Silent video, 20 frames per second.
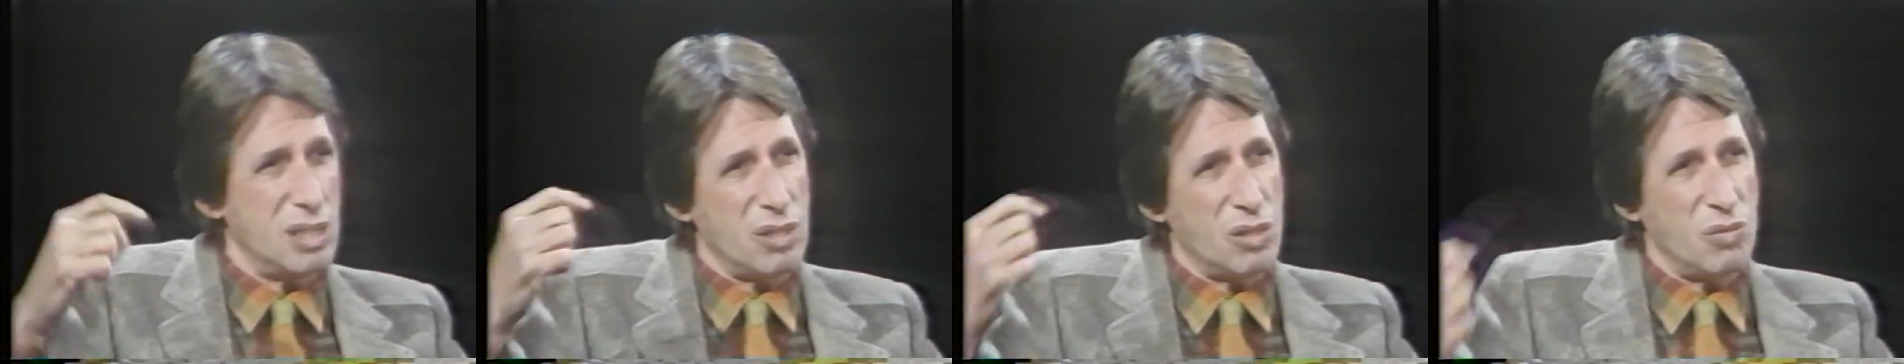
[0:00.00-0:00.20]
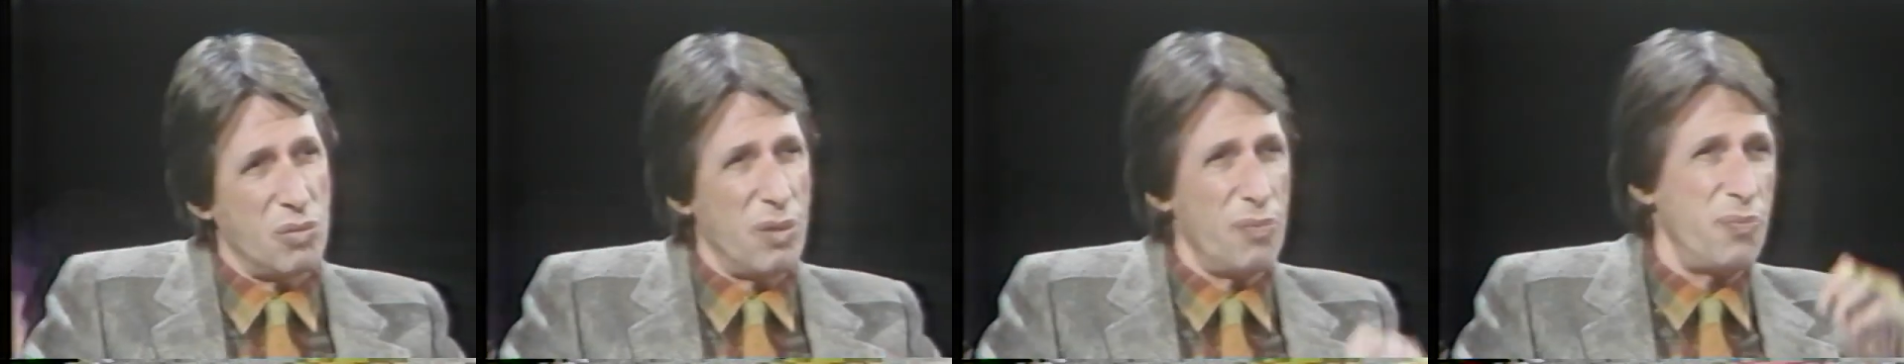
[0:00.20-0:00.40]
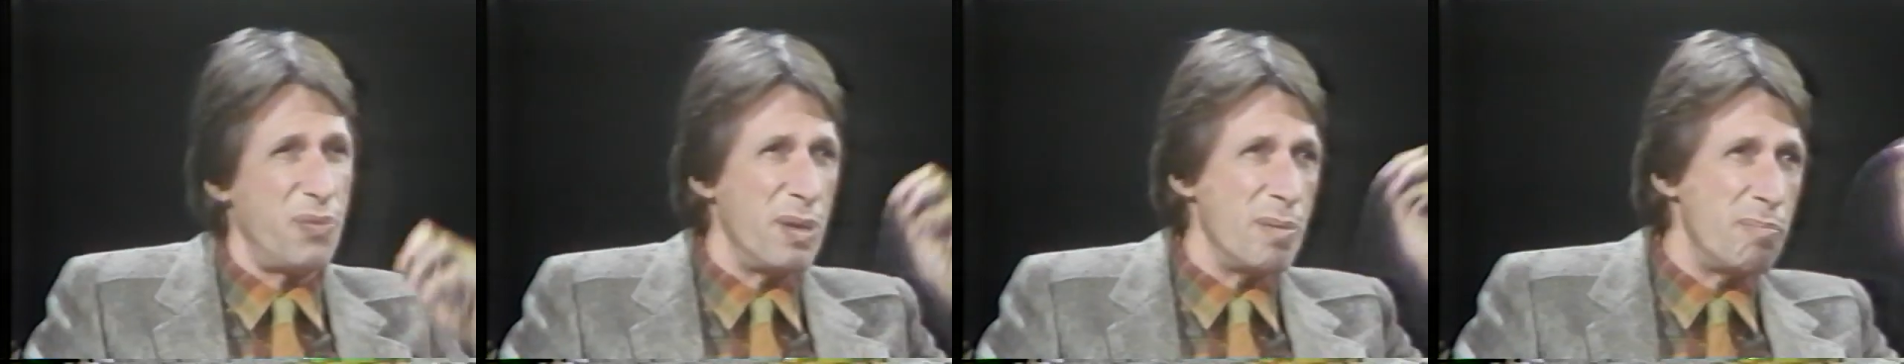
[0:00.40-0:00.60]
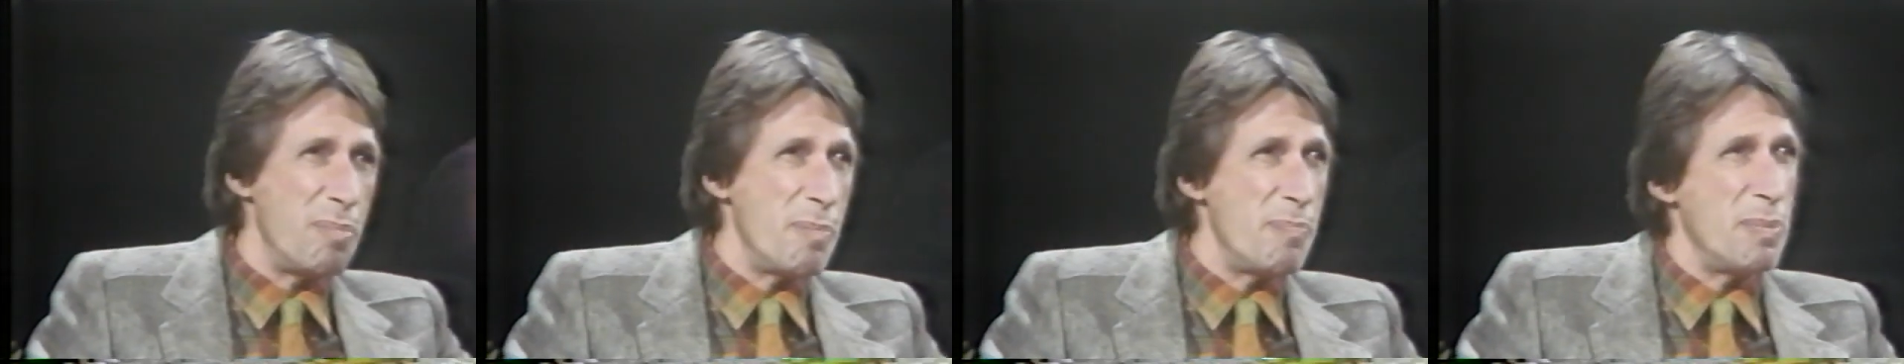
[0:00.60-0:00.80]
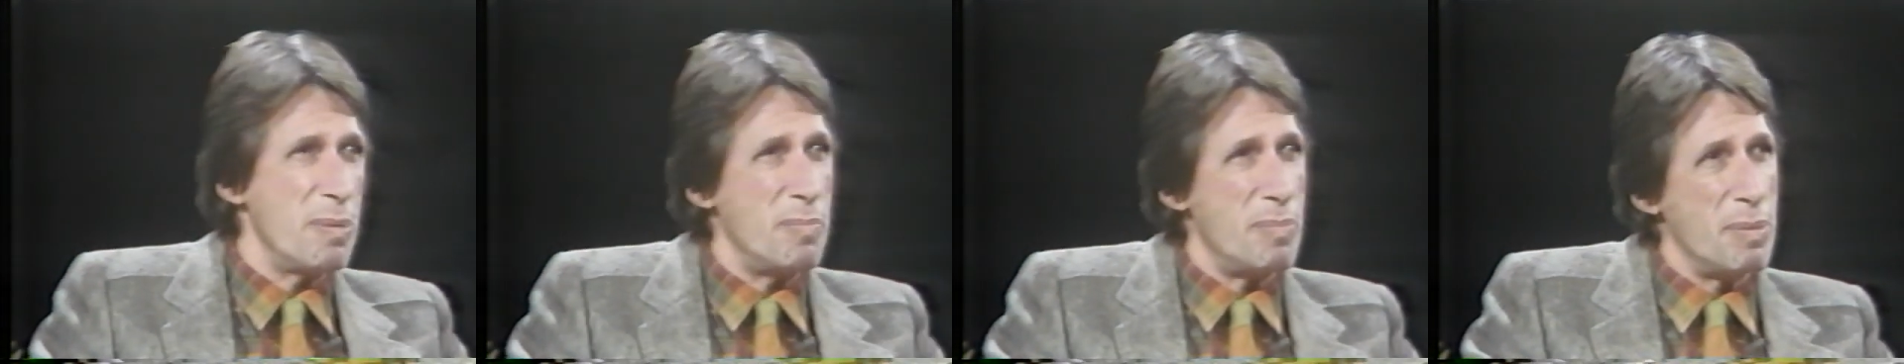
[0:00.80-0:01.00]
and Griffin and
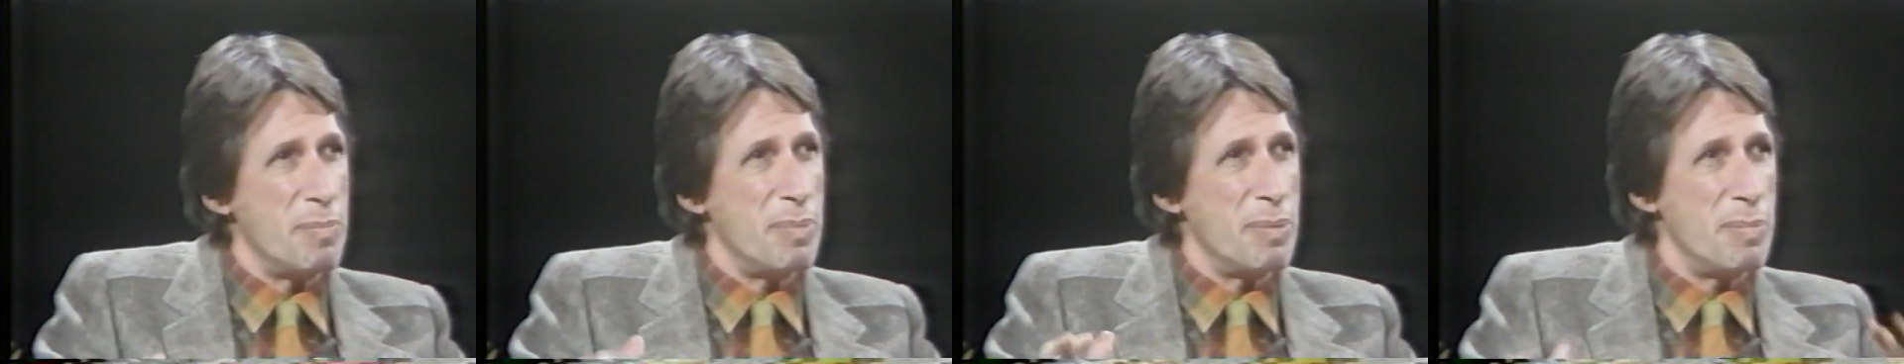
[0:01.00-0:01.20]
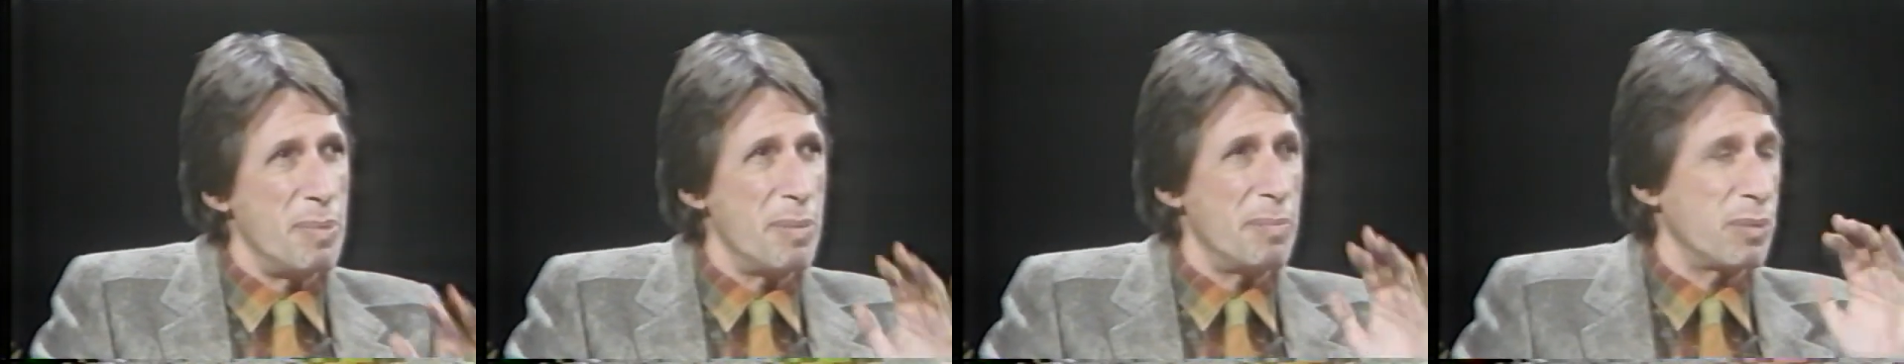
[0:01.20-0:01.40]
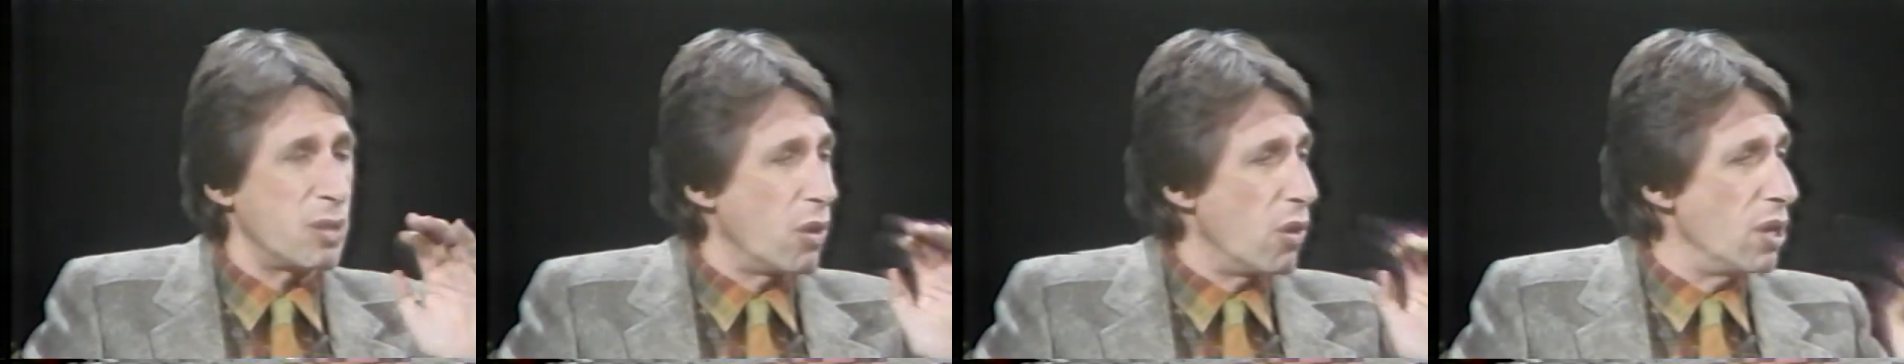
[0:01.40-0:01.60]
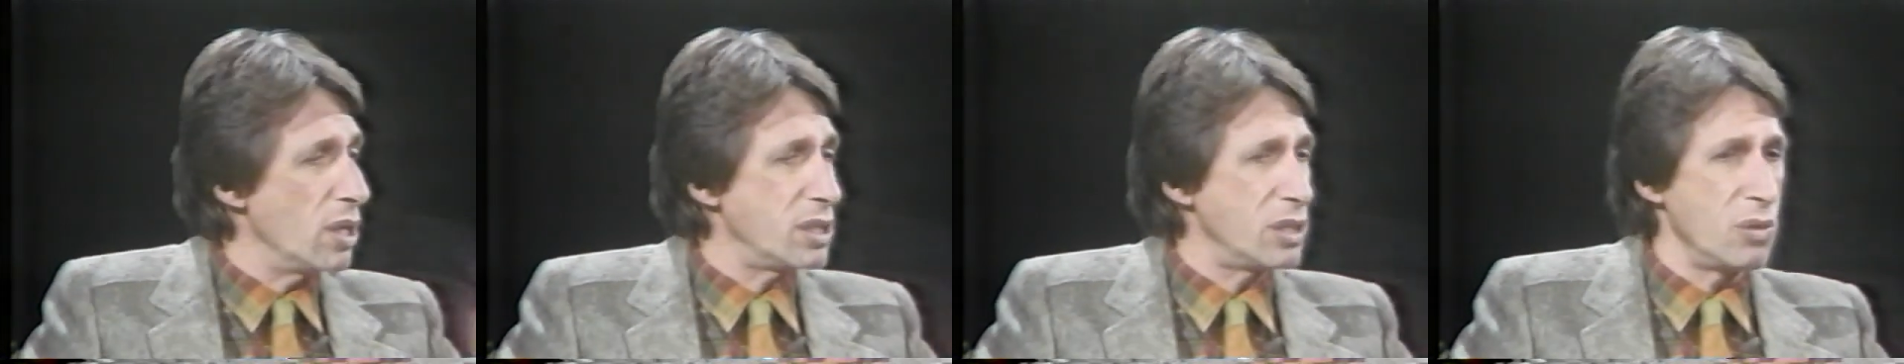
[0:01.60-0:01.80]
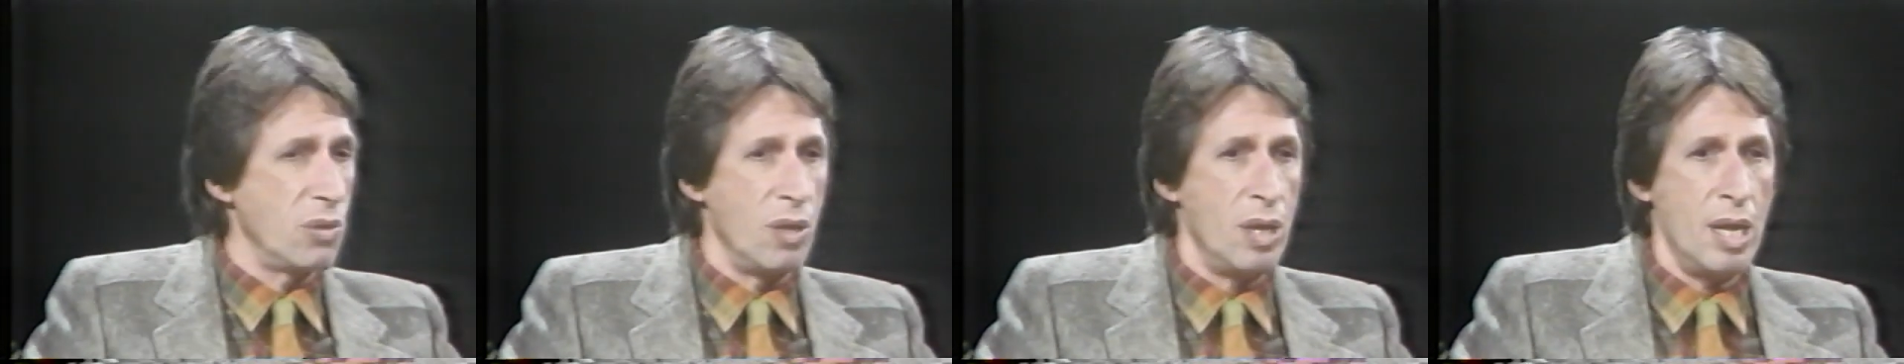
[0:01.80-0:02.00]
Bip and
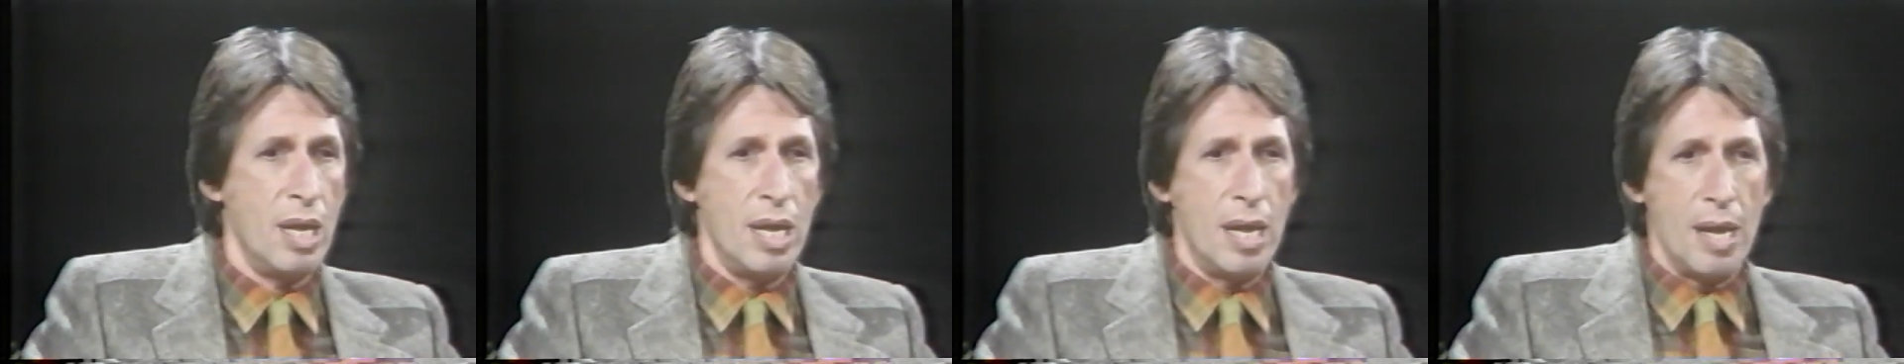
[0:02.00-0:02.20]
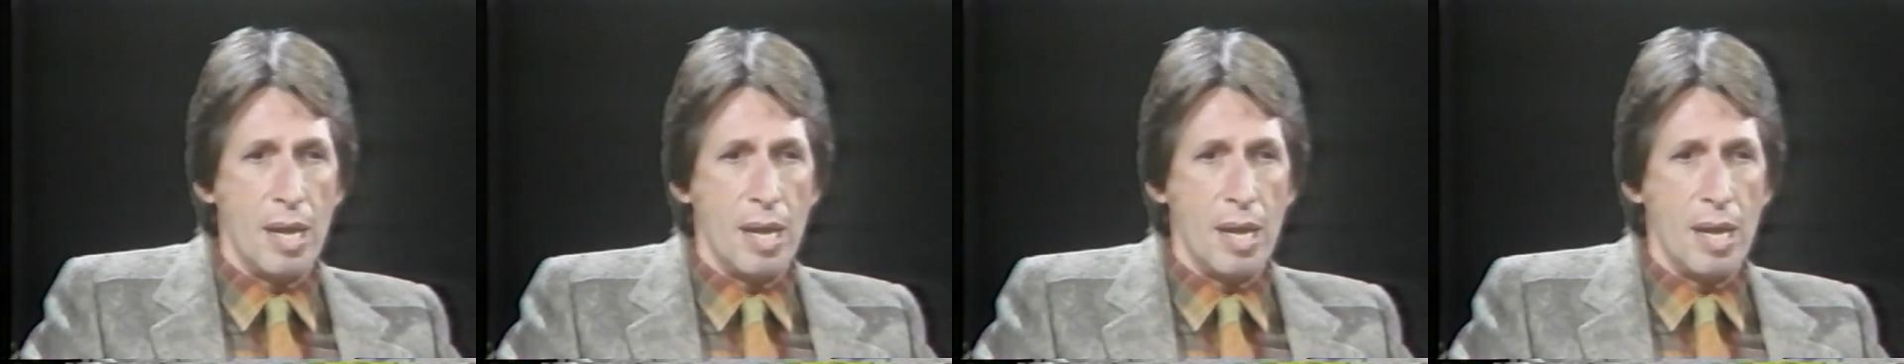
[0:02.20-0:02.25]
Carson. All.